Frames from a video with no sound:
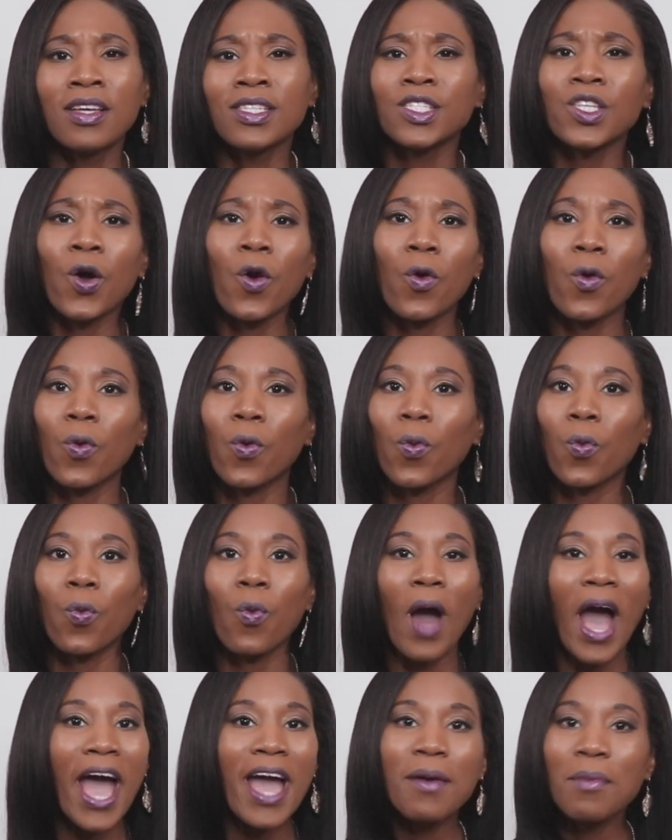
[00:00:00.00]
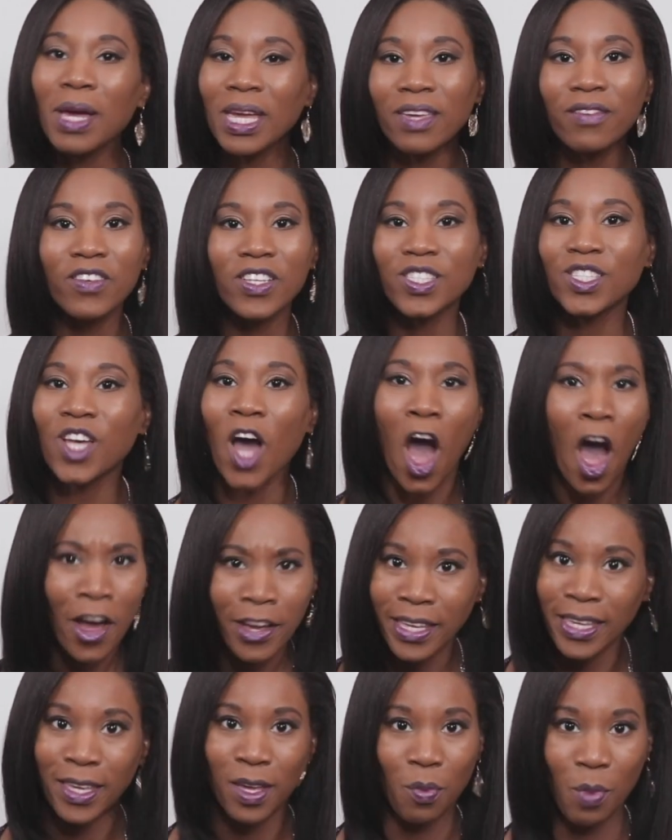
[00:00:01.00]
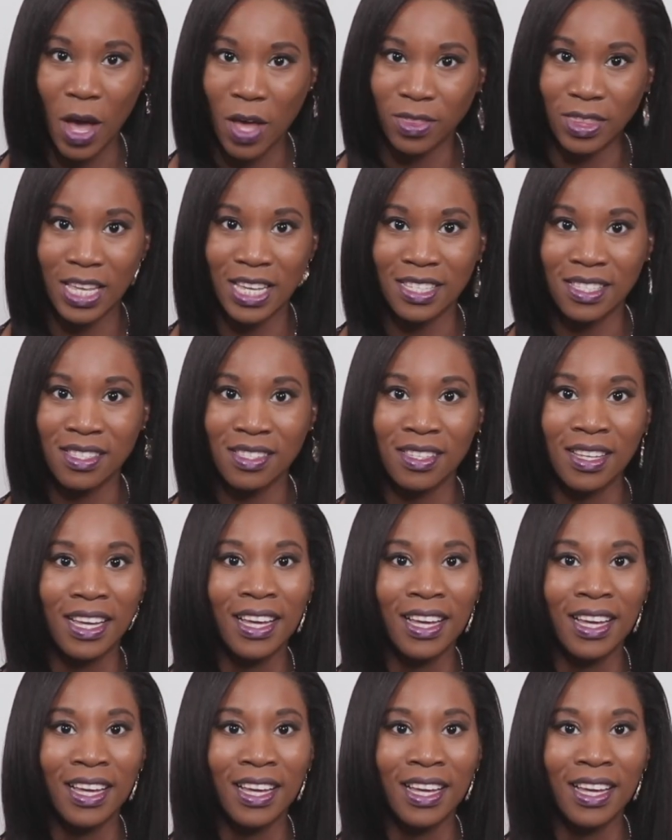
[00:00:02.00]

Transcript: So, why am I even talking about this?